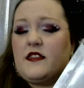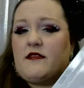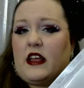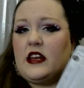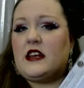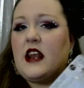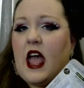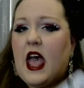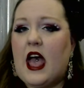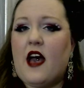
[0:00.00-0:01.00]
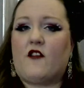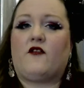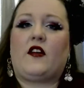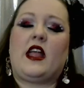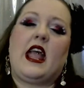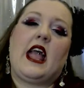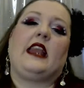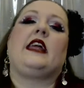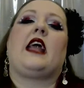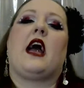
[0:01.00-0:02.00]
They didn't have
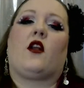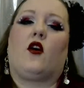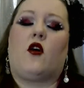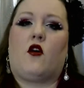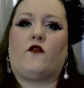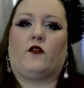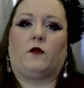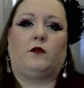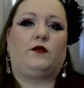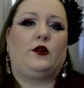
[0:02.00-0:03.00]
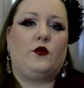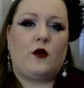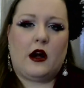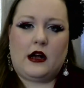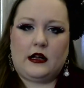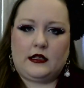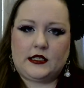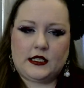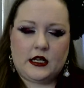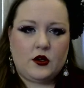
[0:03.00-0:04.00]
any at all for blue eyes